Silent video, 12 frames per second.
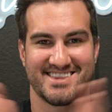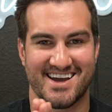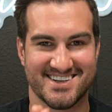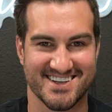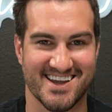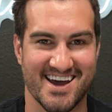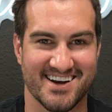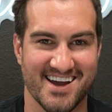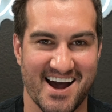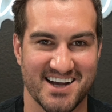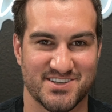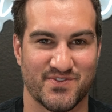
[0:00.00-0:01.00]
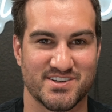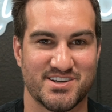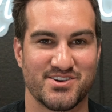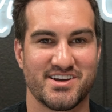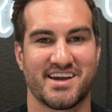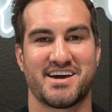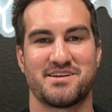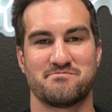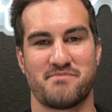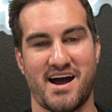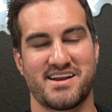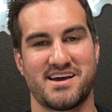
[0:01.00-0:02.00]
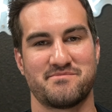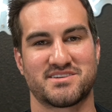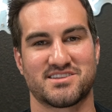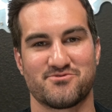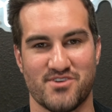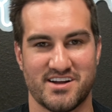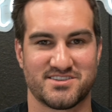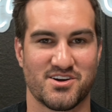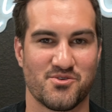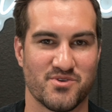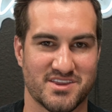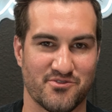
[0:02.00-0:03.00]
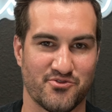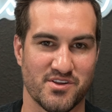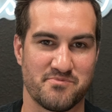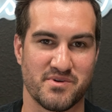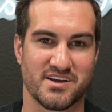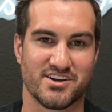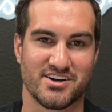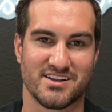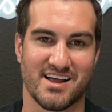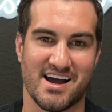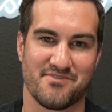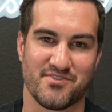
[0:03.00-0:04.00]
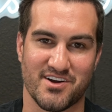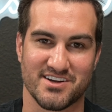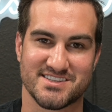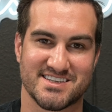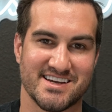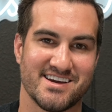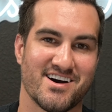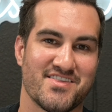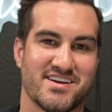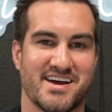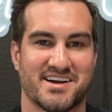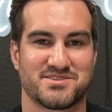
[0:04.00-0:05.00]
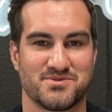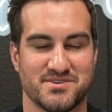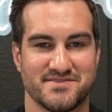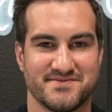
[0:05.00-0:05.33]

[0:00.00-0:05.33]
thanks again, guys, for tuning in. My name is Lorenzo with the Flipping Good Life, and I'll see you on the next one.